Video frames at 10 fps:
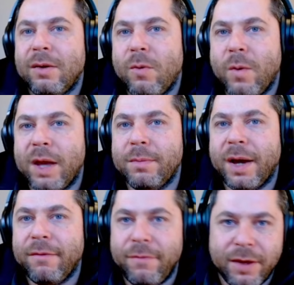when
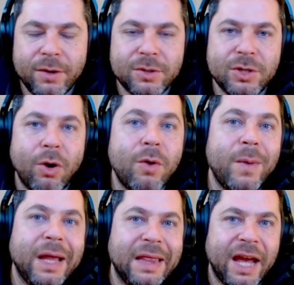my videos or
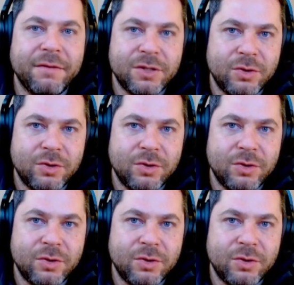my live